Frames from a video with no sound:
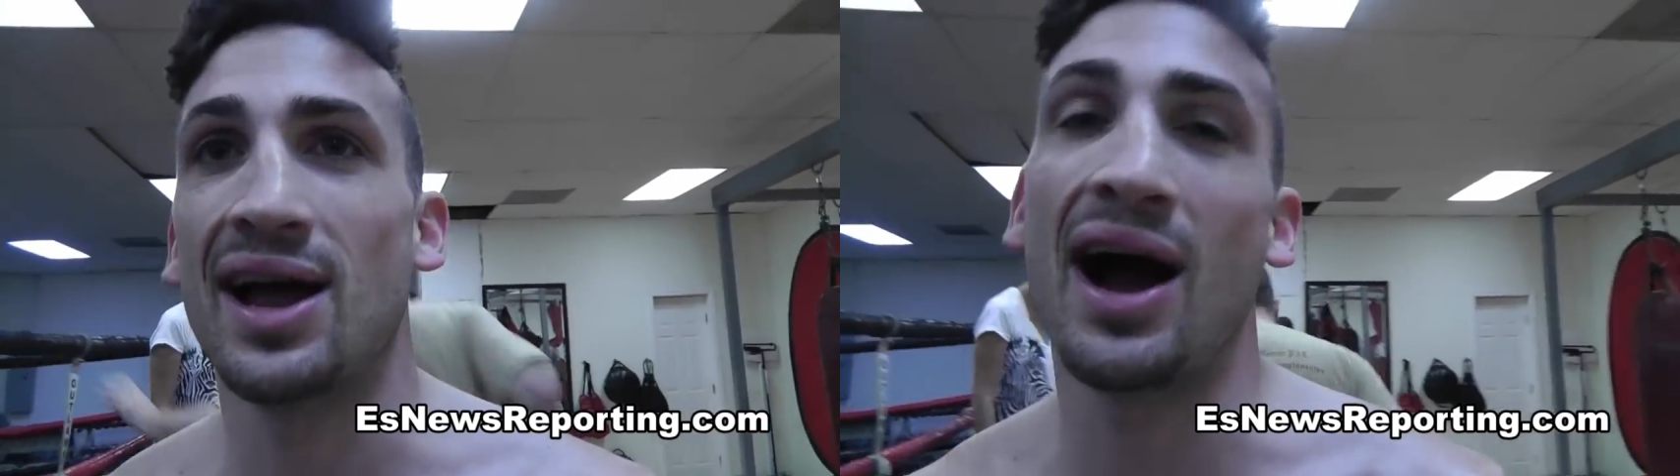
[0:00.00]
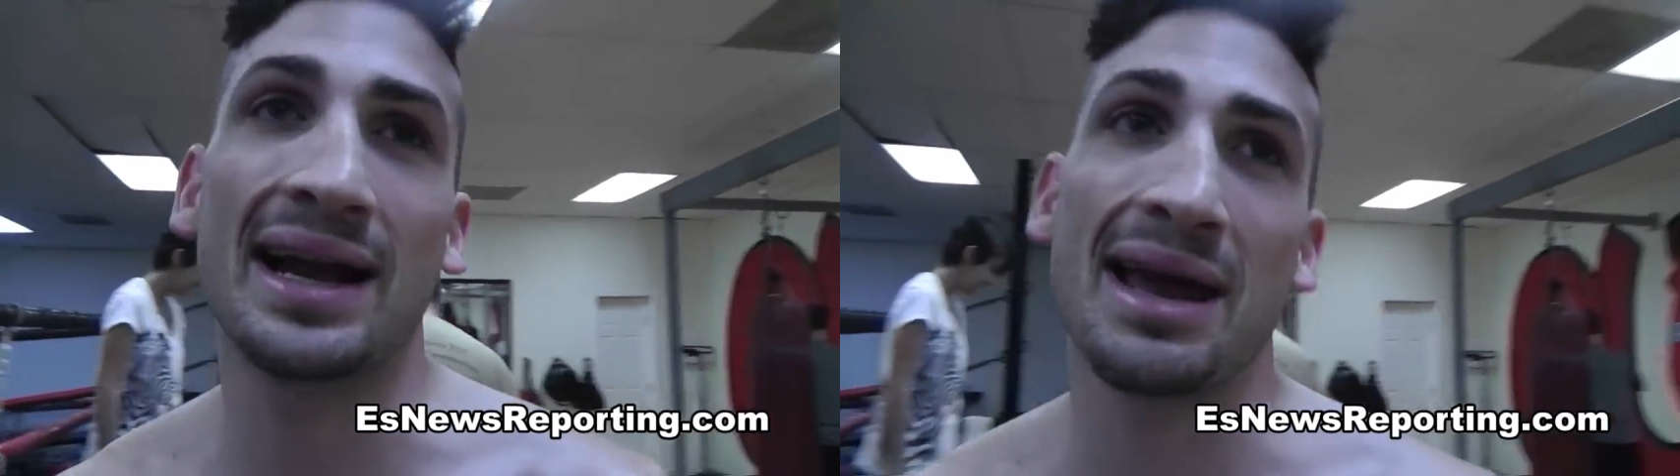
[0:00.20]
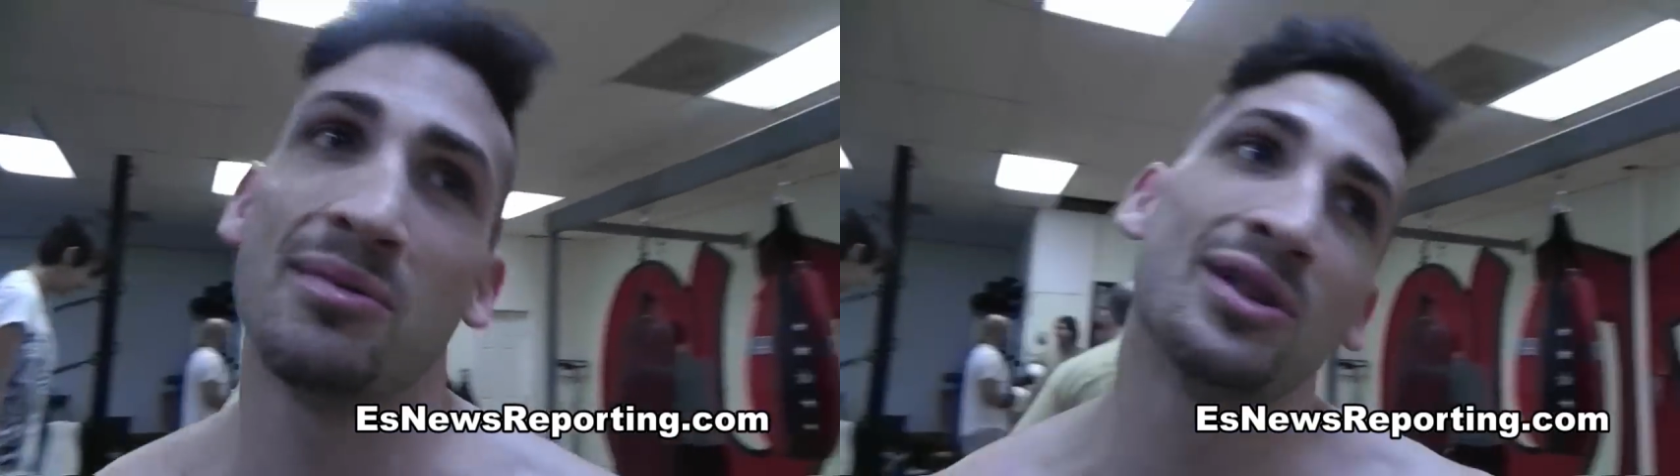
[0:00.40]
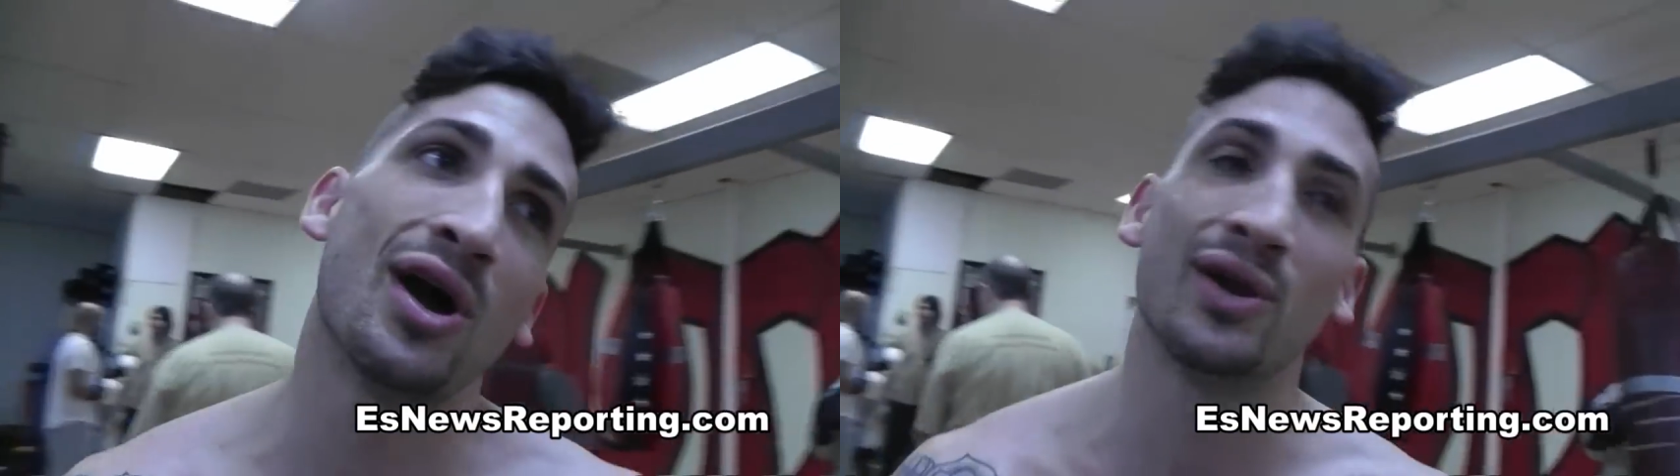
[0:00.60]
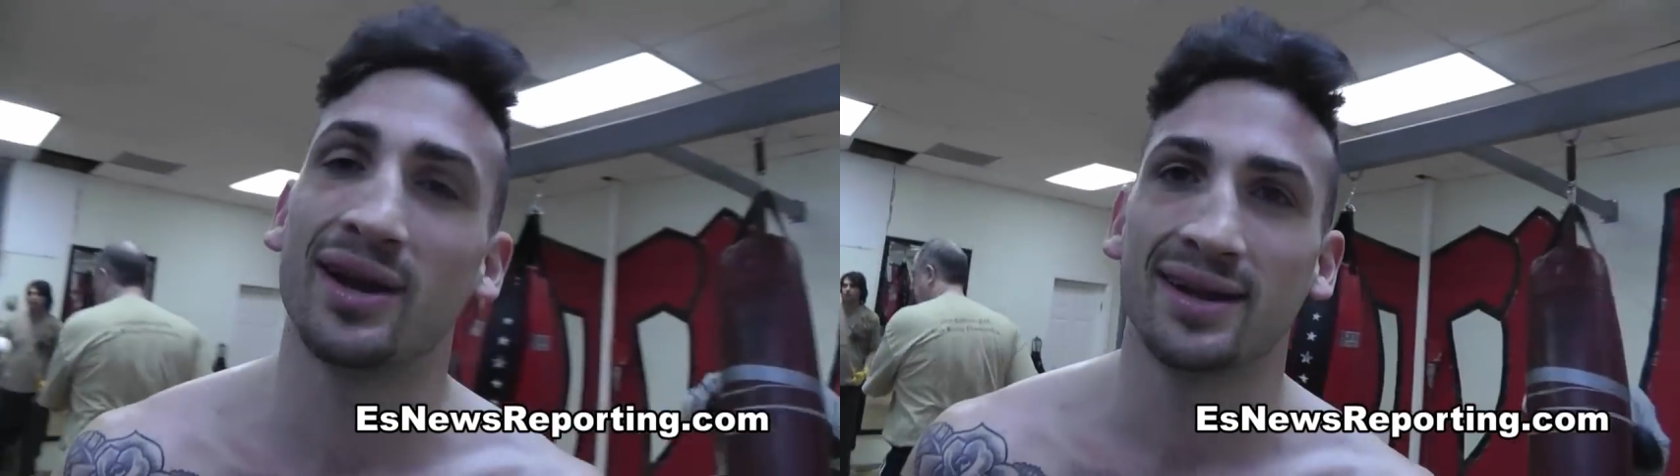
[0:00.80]
No, I came
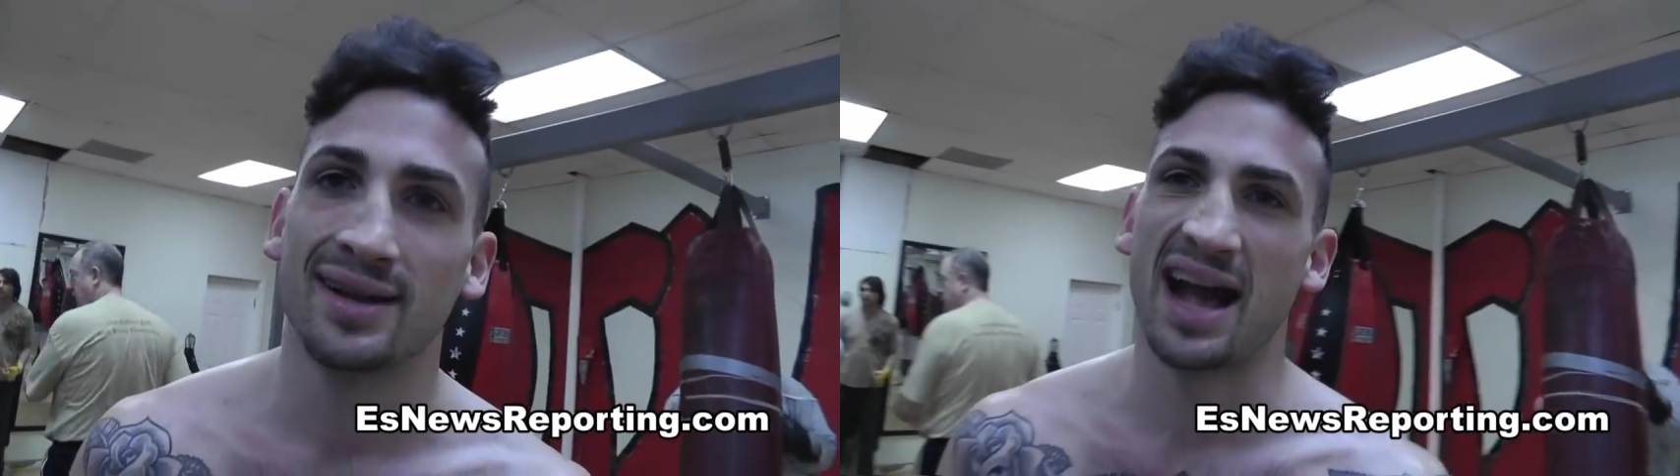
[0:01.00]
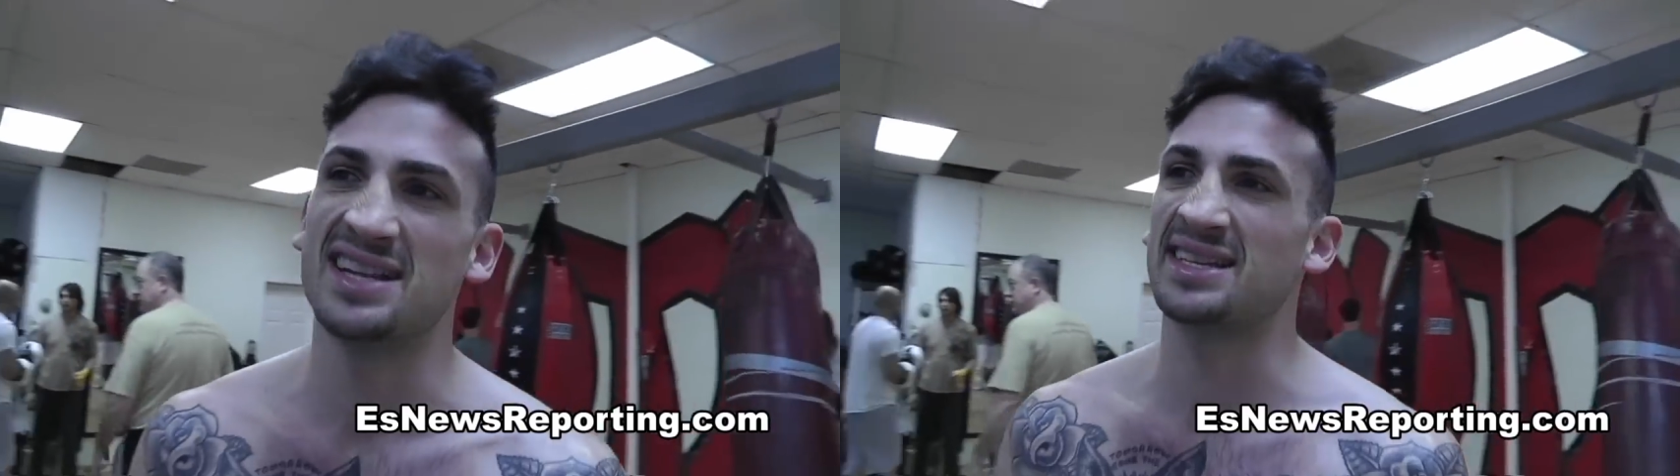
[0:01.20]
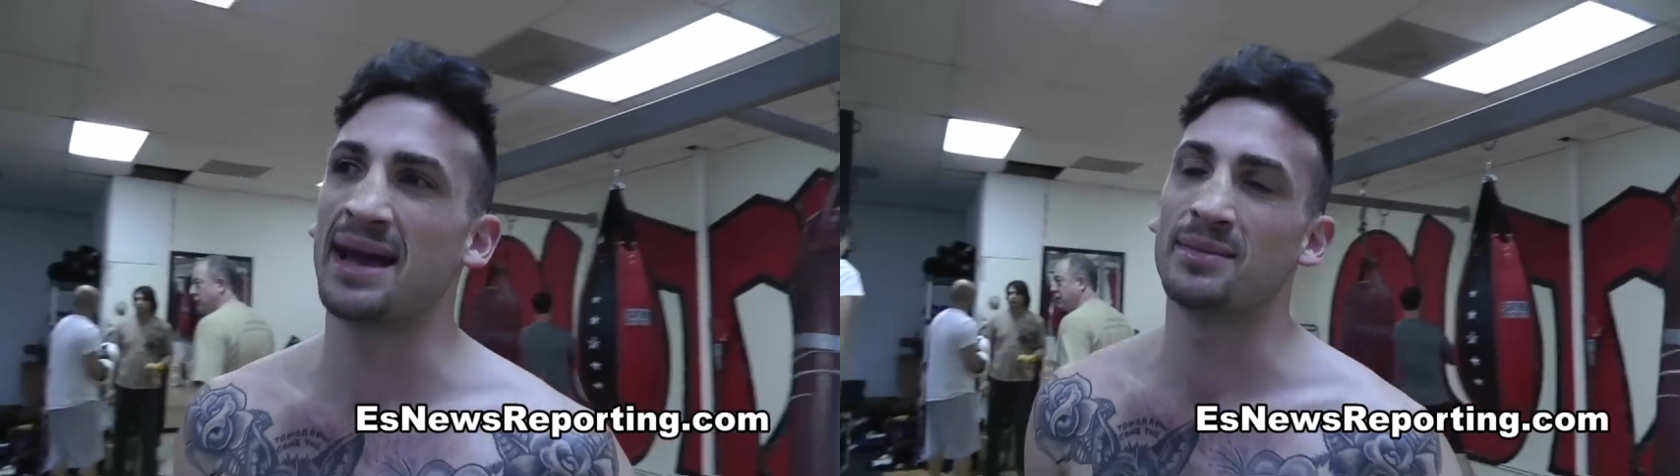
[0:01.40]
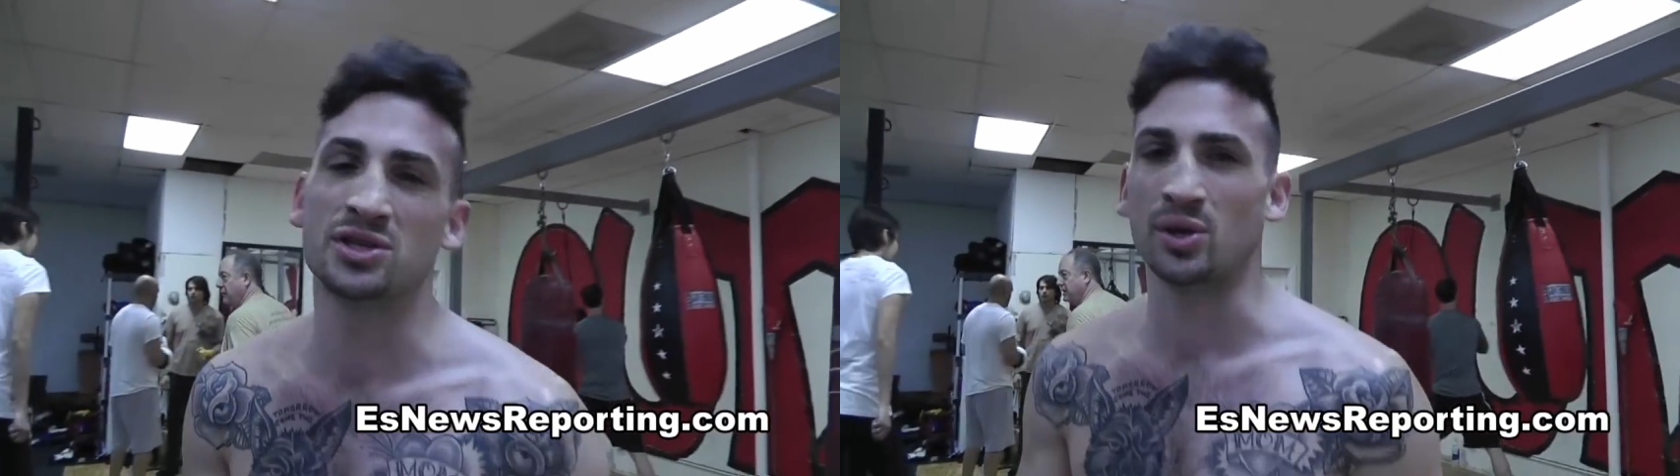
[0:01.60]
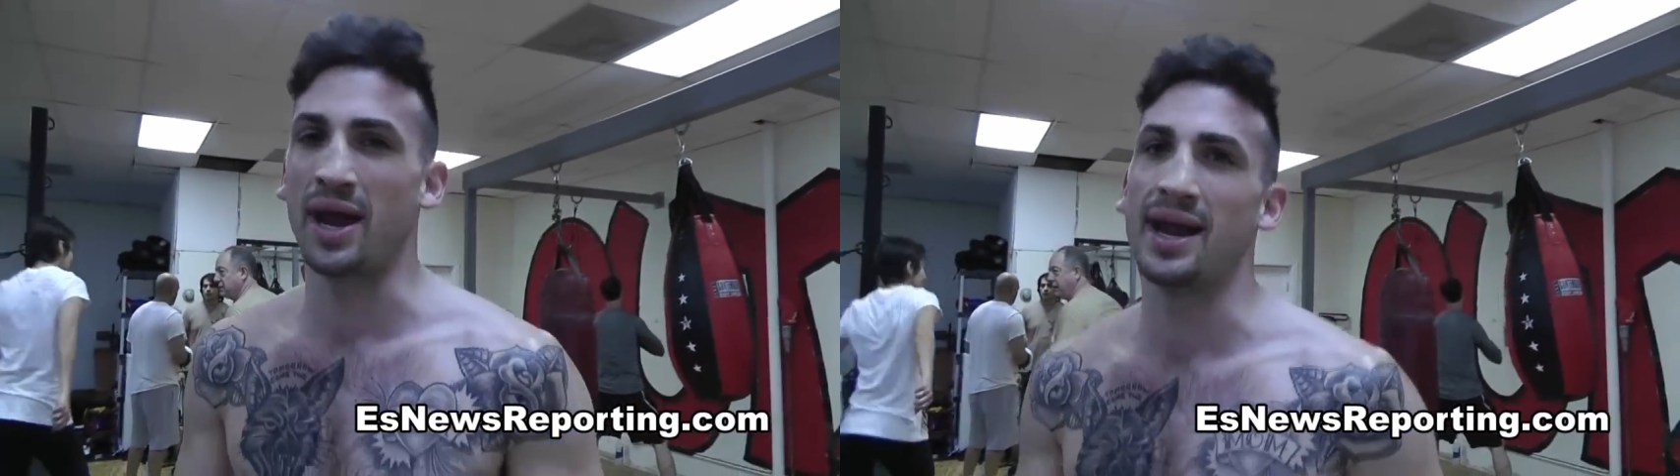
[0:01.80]
alone. I just came
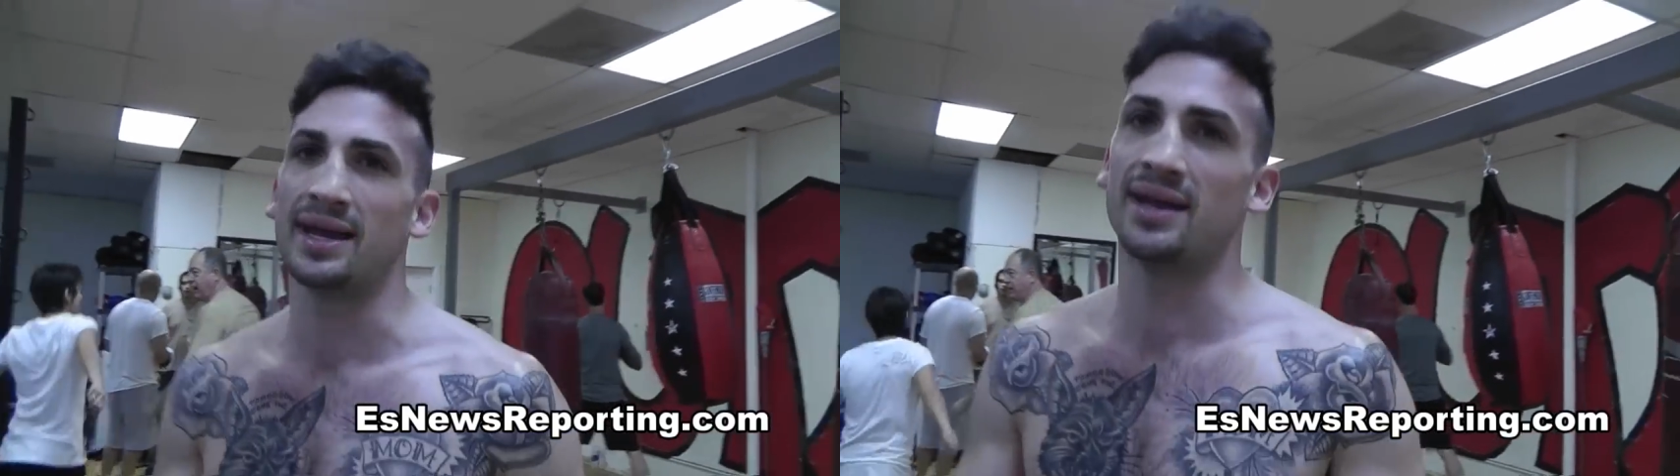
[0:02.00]
to train,